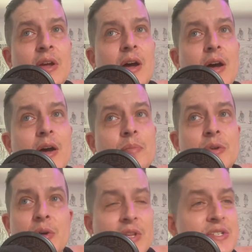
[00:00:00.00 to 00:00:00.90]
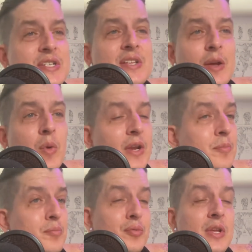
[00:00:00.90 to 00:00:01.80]
Unless she like went
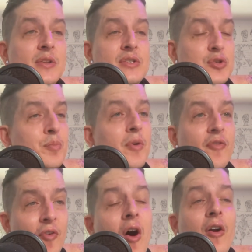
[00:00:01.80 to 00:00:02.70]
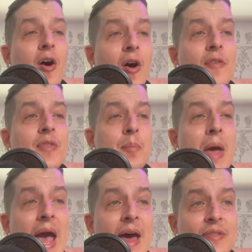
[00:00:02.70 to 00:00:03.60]
completely super far off the
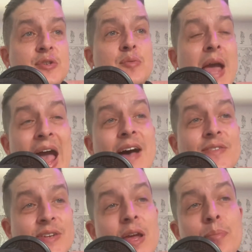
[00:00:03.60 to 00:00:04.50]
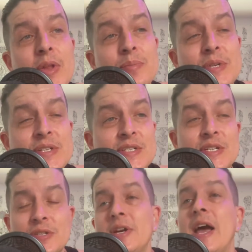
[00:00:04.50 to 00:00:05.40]
path to have an epileptic
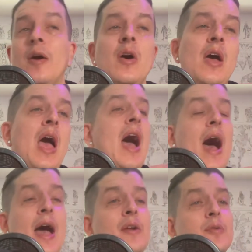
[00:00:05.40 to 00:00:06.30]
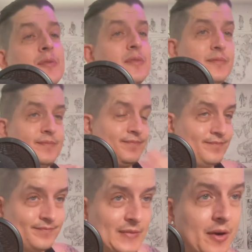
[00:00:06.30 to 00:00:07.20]
seizure. Now, I don't
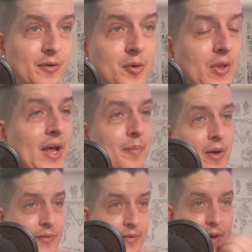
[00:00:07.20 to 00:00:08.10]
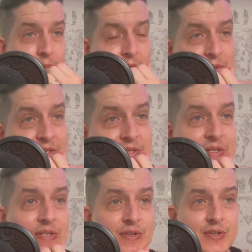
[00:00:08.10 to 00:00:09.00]
know a lot about epileptic
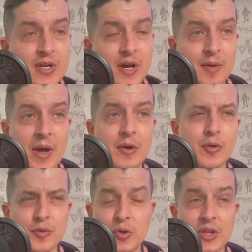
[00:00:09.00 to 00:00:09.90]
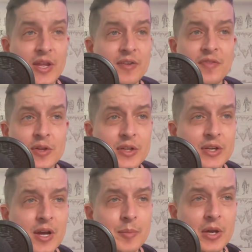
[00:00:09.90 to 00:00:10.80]
seizures. I don't know if you can like feel
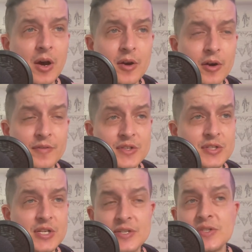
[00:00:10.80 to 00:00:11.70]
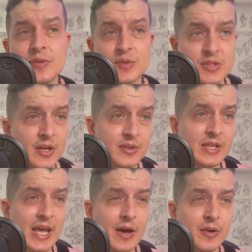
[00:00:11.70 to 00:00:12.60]
it coming on or if it just hits you
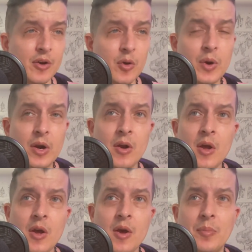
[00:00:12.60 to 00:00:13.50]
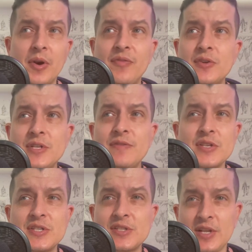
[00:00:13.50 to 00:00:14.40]
suddenly out of nowhere. But if there's even
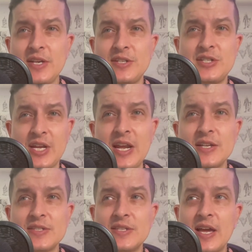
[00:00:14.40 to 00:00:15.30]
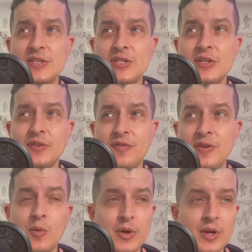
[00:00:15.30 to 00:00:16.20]
the slight chance that she could
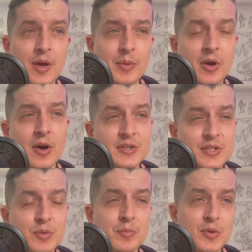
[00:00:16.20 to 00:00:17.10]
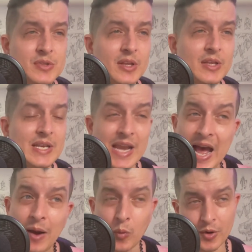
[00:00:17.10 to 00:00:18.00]
feel one coming on, she would most likely
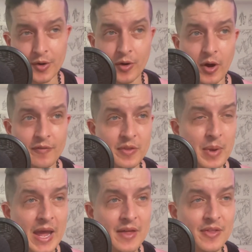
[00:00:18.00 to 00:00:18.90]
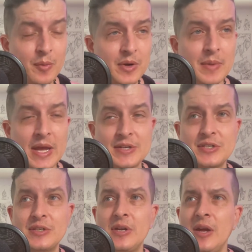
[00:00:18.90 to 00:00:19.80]
not wander off the path, I would
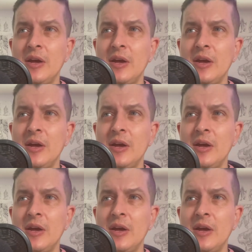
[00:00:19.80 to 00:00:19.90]
imagine.